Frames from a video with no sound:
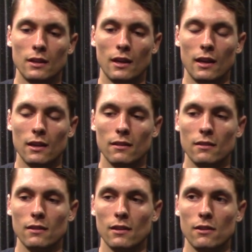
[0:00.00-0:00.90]
And,
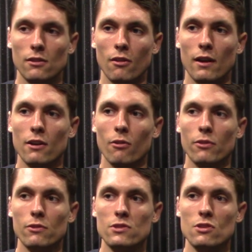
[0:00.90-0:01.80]
you know, I know
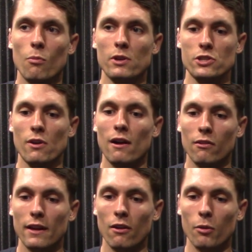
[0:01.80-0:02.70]
there's so much trial
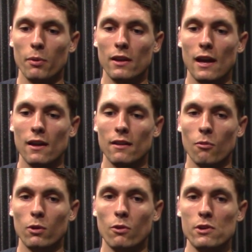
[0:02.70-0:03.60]
and error, but
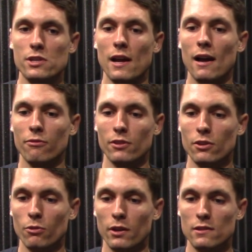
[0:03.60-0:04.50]
one question I have for
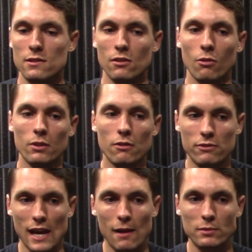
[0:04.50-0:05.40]
you is, you know, when you've
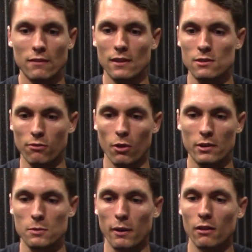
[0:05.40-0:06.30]
tapped into these flow
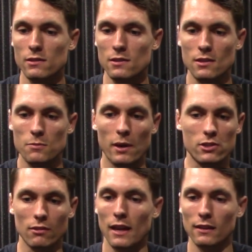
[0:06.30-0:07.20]
experiences,
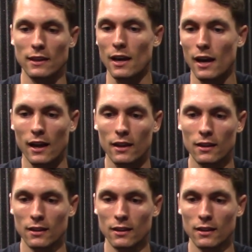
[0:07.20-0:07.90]
especially at Lehigh,